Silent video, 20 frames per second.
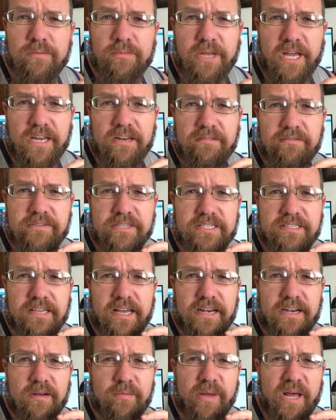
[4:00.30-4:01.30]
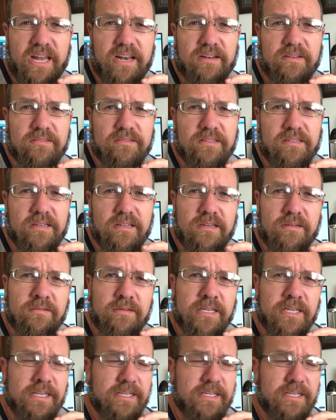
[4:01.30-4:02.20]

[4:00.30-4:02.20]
I'm kind of excited about it. And